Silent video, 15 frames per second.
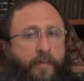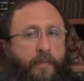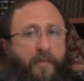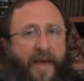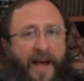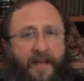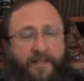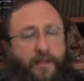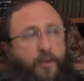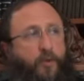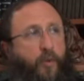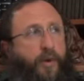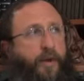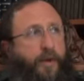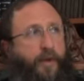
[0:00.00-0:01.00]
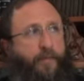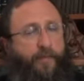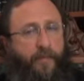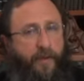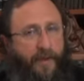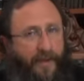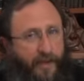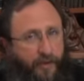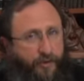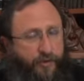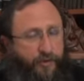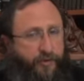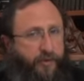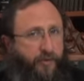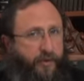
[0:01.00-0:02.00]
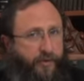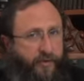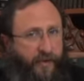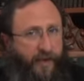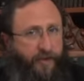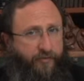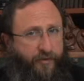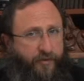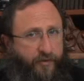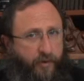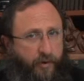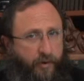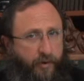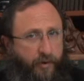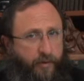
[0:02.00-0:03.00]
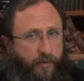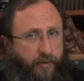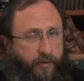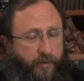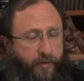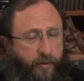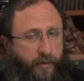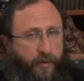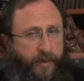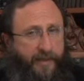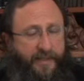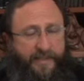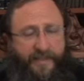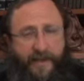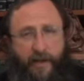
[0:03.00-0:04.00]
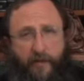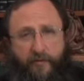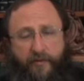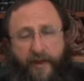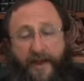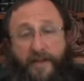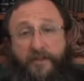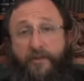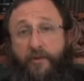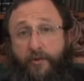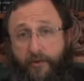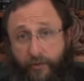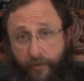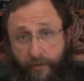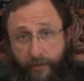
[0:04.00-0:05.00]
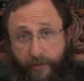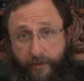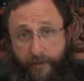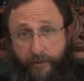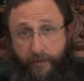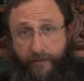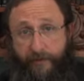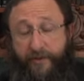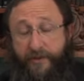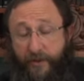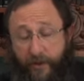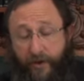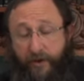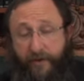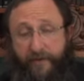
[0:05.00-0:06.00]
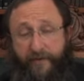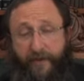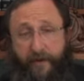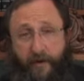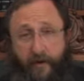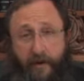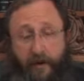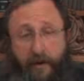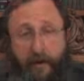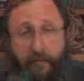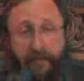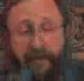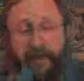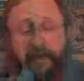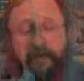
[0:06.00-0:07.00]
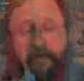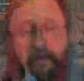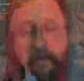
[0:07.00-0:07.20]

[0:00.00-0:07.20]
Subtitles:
passageway into the entrance hall itself has no door. There is a curtain there, but it has